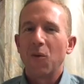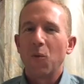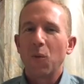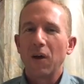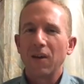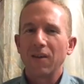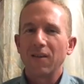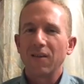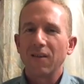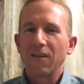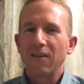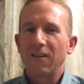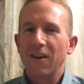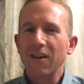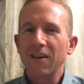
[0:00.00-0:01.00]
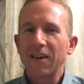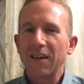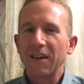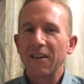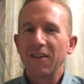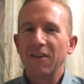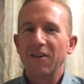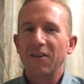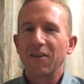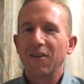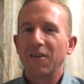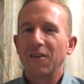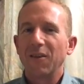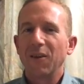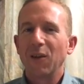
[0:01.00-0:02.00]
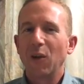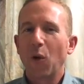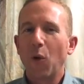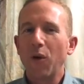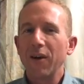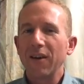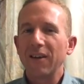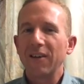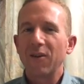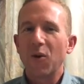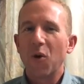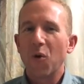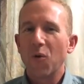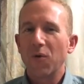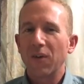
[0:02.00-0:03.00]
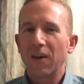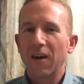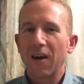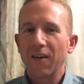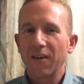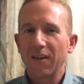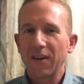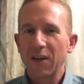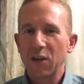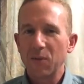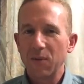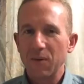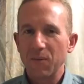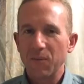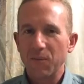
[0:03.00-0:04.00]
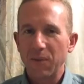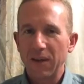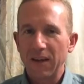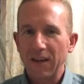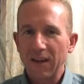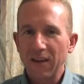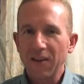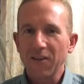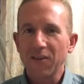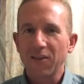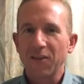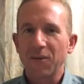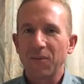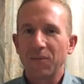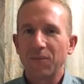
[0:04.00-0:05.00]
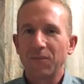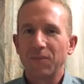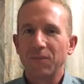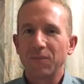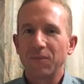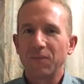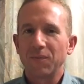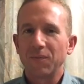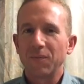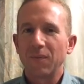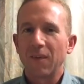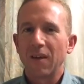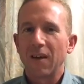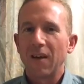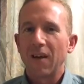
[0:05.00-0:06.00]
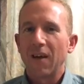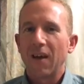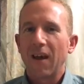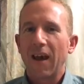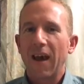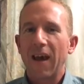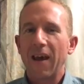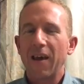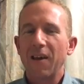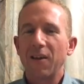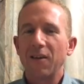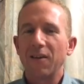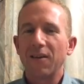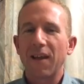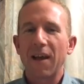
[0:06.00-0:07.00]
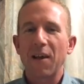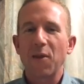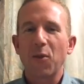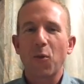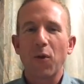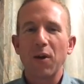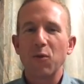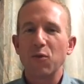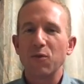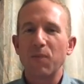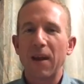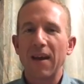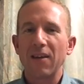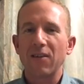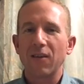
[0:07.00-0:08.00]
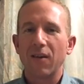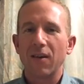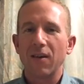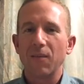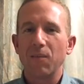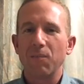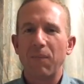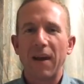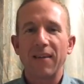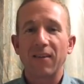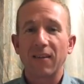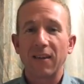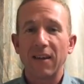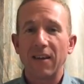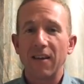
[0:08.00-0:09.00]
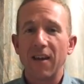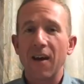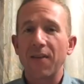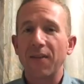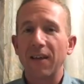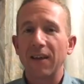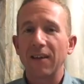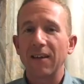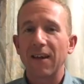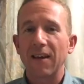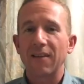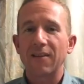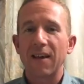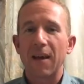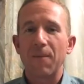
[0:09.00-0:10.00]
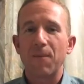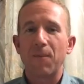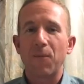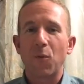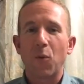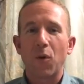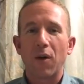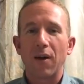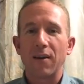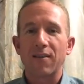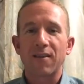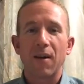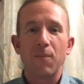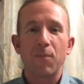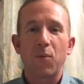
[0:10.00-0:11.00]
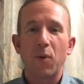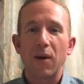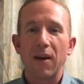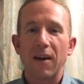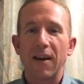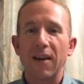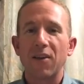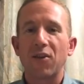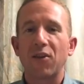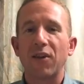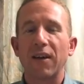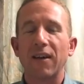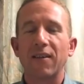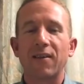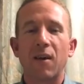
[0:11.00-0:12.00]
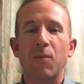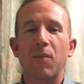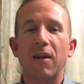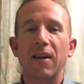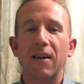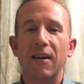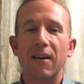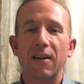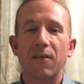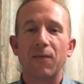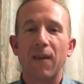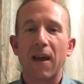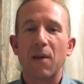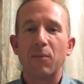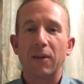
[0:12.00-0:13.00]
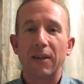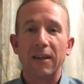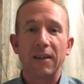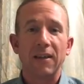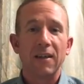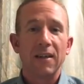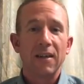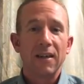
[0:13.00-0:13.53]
Well, Duncan lorded over other human beings, and that authority was based on basically nothing except for, at some point in history, somebody in his family